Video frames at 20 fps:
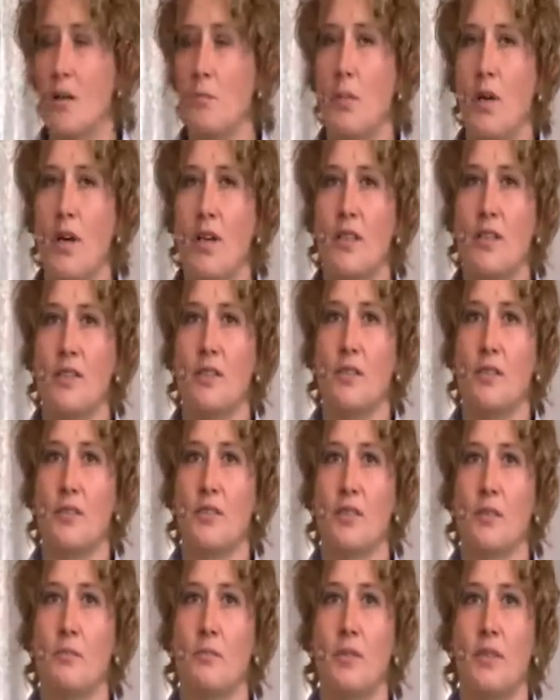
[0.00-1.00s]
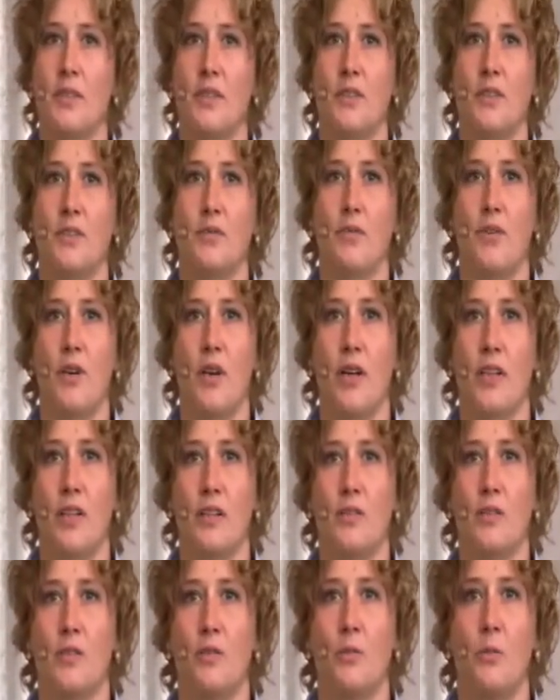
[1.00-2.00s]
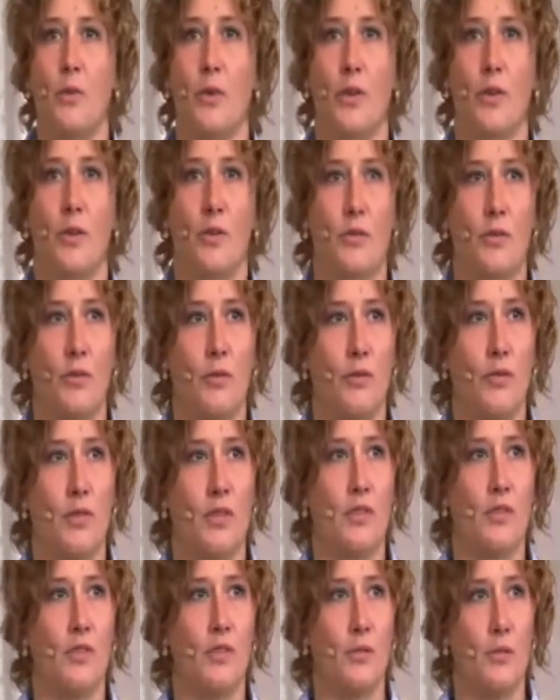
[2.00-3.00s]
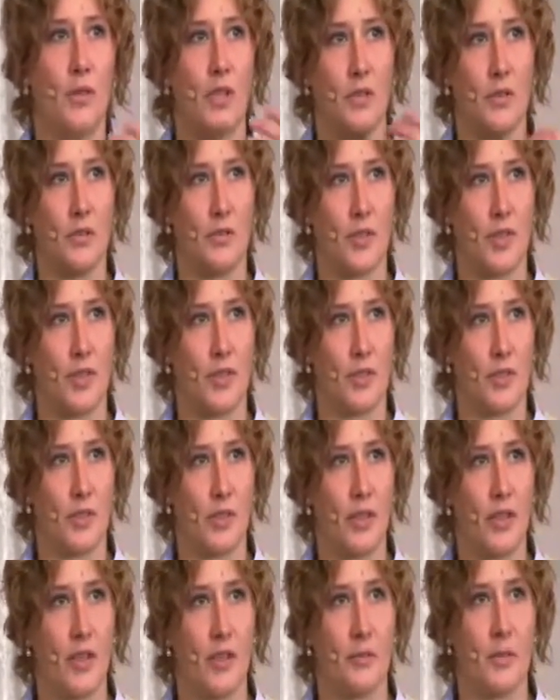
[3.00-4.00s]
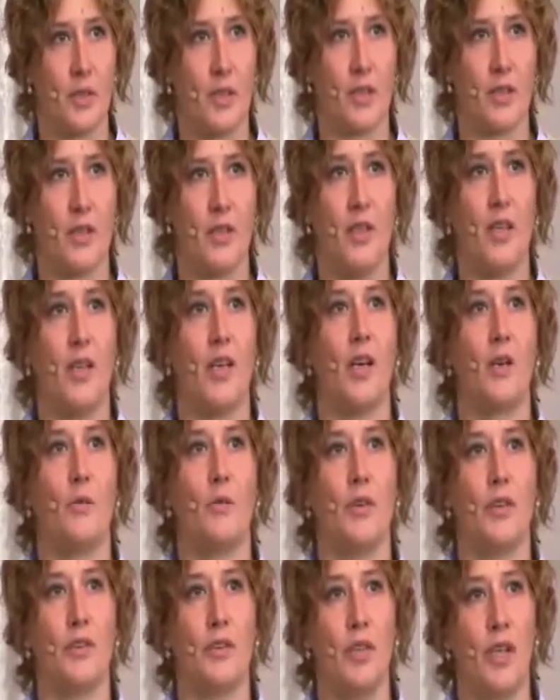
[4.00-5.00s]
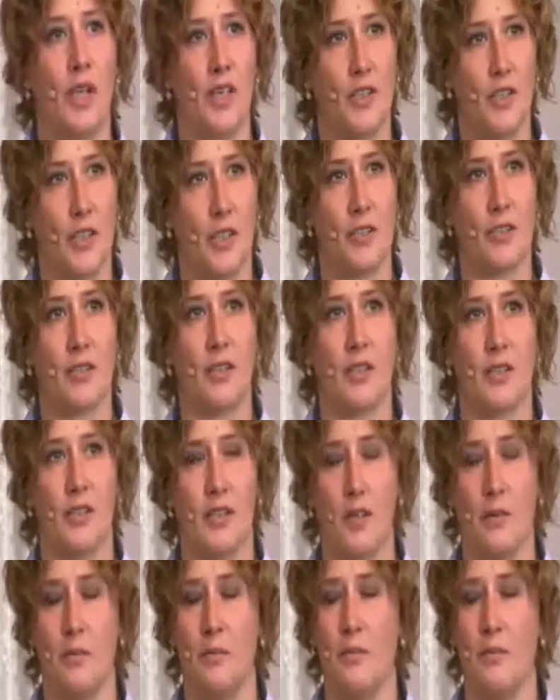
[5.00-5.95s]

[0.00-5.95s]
Our bodies are simply trying to work through these new energies that are coming, and we are digesting